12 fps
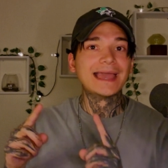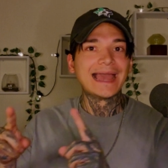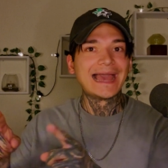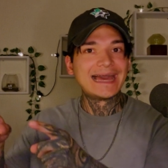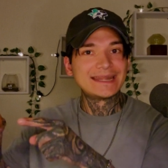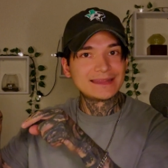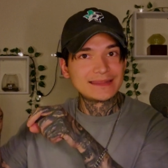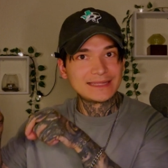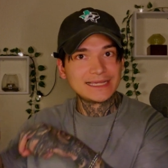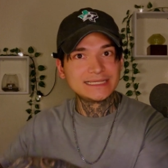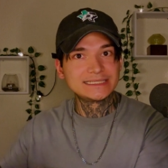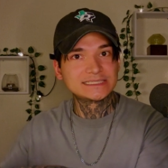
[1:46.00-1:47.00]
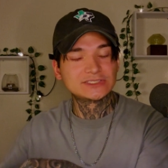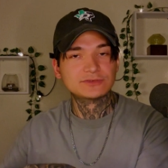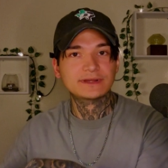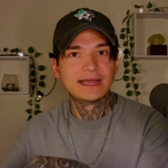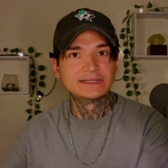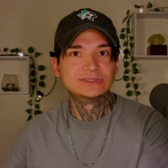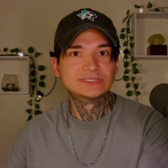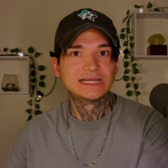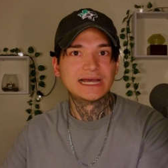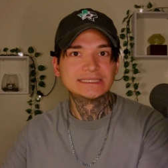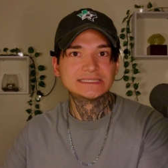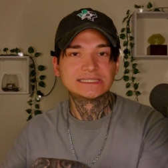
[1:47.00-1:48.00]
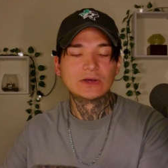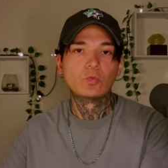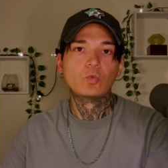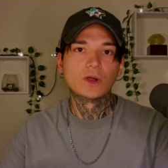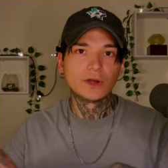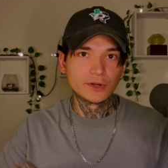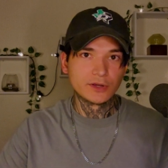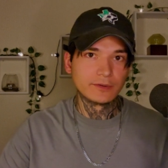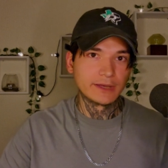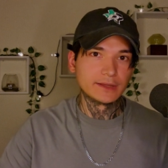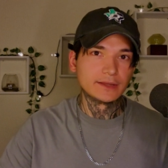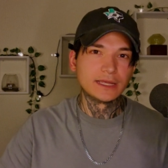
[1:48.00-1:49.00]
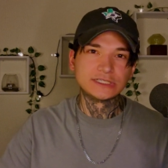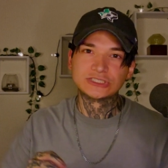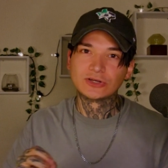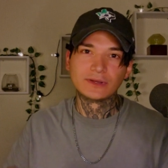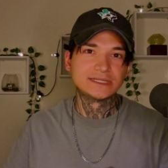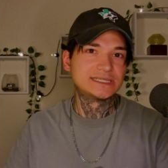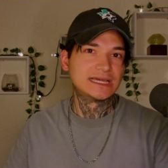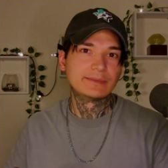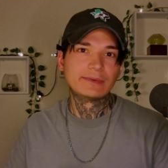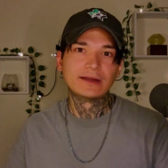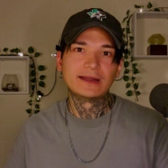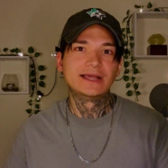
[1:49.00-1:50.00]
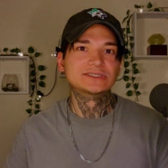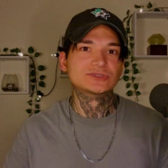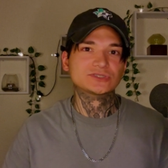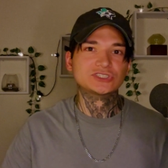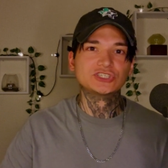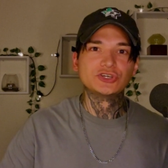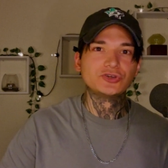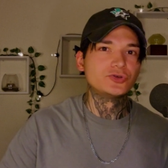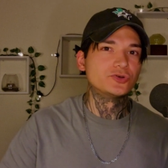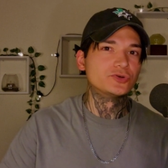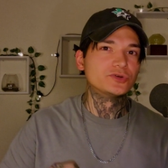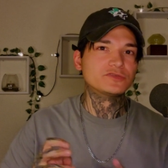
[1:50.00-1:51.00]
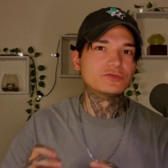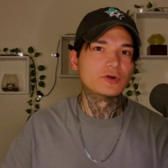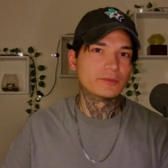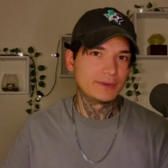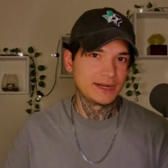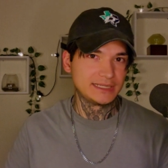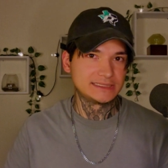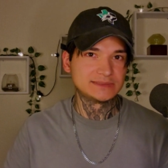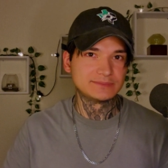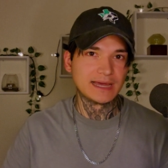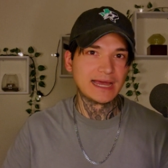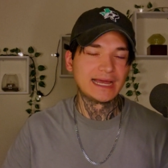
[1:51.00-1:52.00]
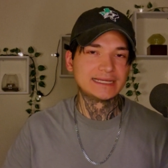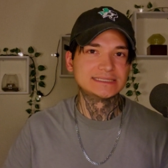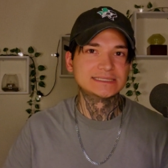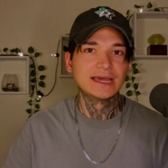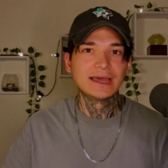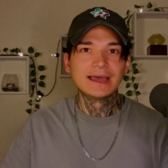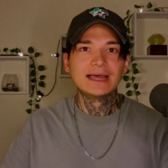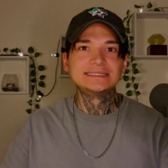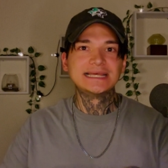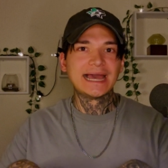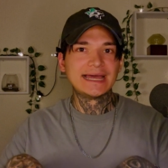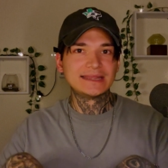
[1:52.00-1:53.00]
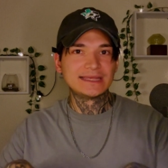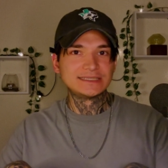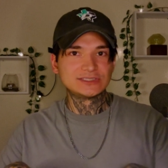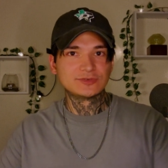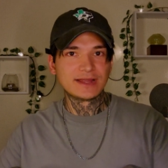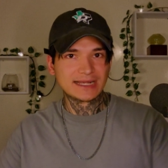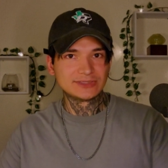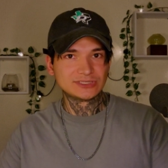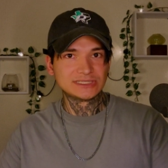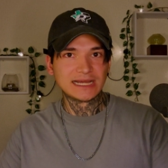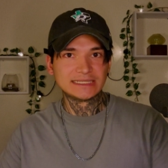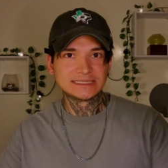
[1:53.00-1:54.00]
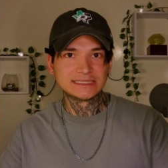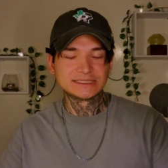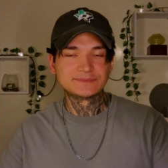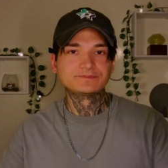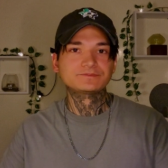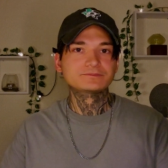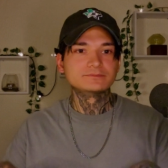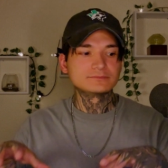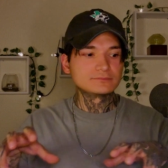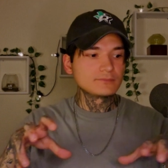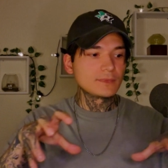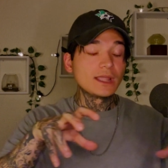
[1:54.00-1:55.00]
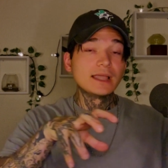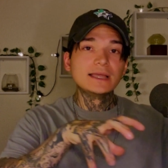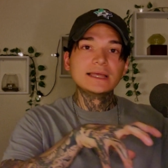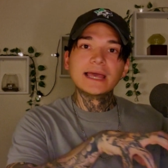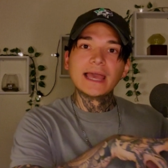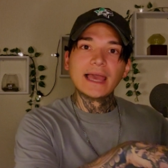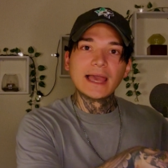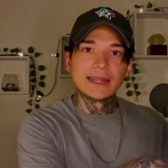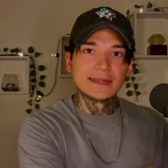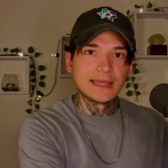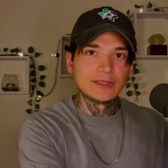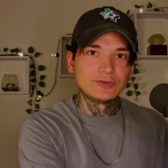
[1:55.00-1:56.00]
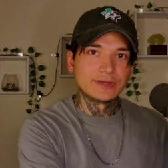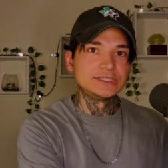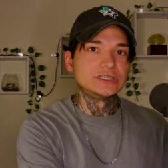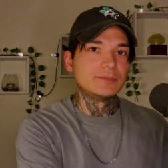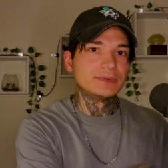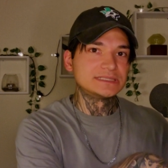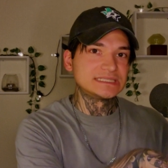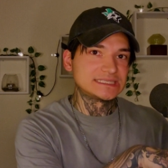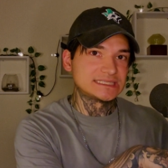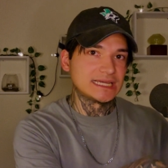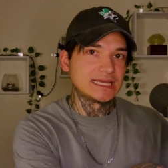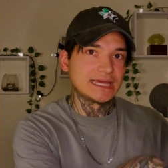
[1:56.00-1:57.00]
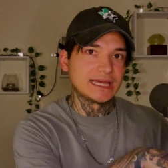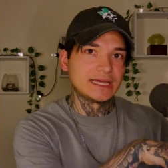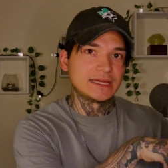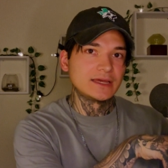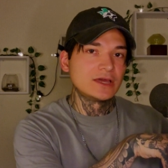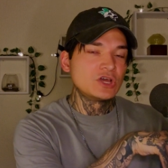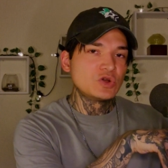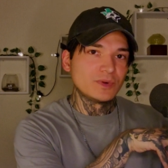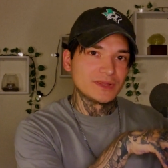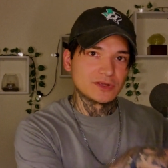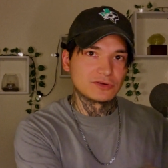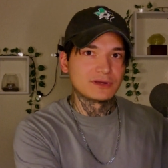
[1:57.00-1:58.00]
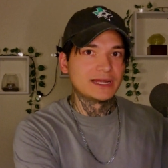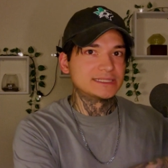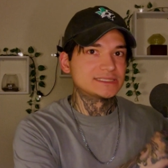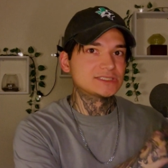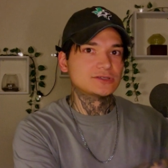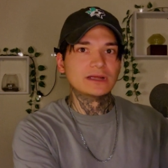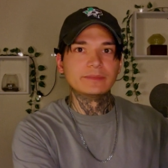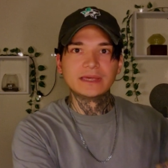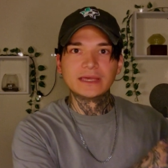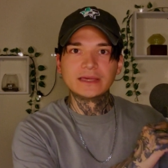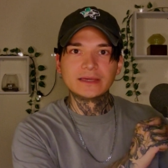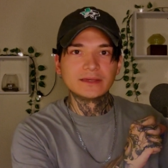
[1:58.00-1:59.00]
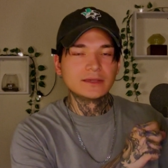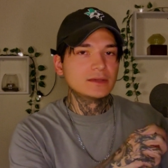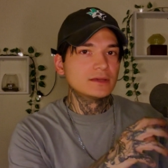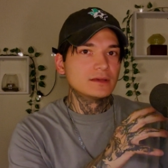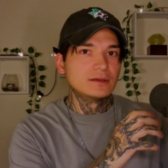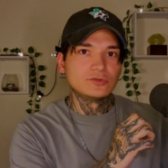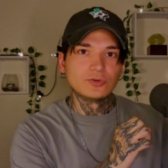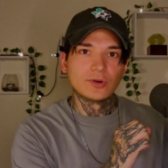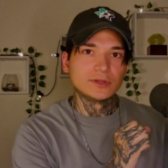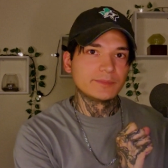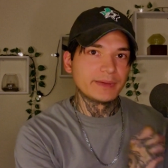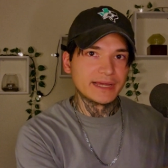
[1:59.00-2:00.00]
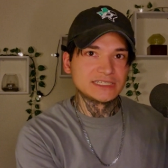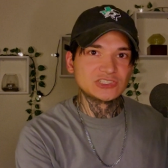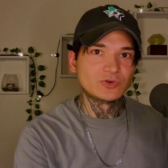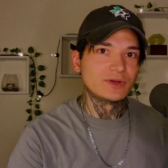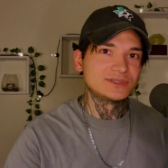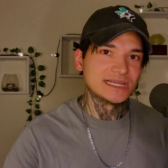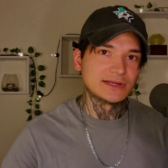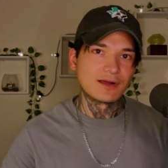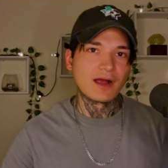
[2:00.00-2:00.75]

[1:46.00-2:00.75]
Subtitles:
add these 3 exercises that we're doing. It should only take about an extra 2 to 4 minutes max to add these 3 exercises. And then you can jump into singing with grit, screaming, doing all the pig squeals that your